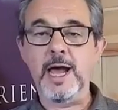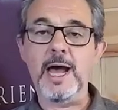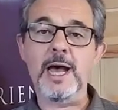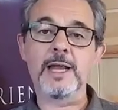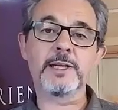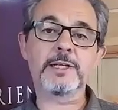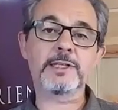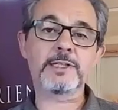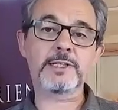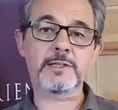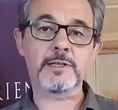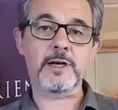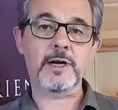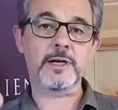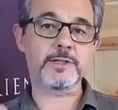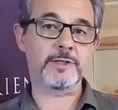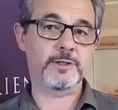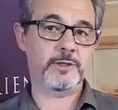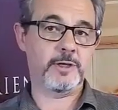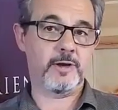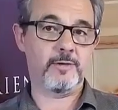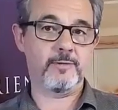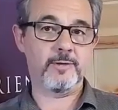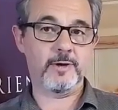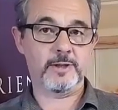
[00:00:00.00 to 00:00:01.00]
And it
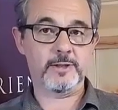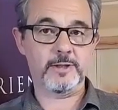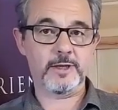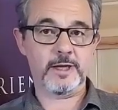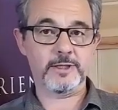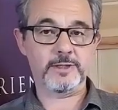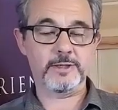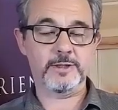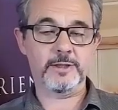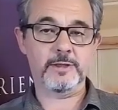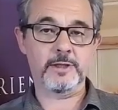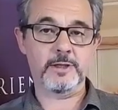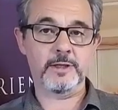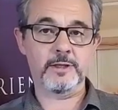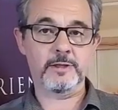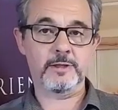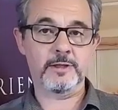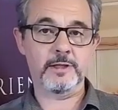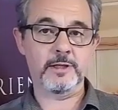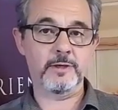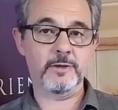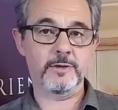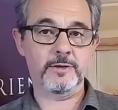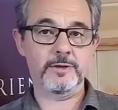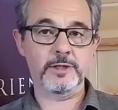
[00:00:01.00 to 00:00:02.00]
started off like that, and
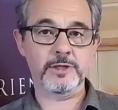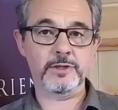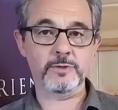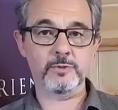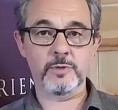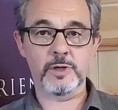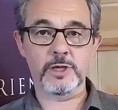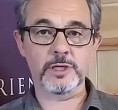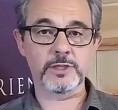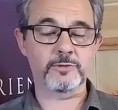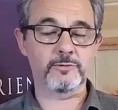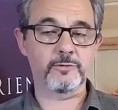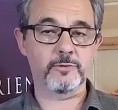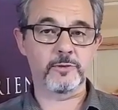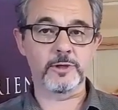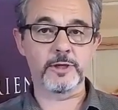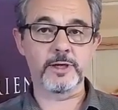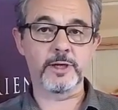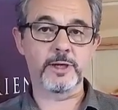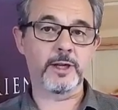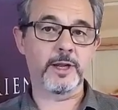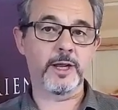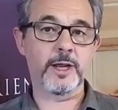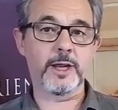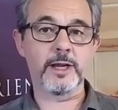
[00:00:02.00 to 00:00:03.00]
the audience was
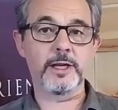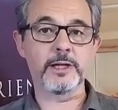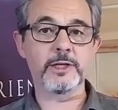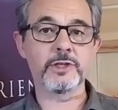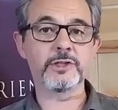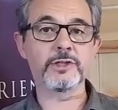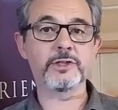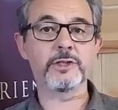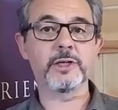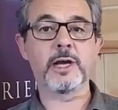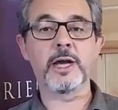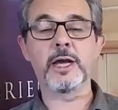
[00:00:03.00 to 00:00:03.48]
fully engaged,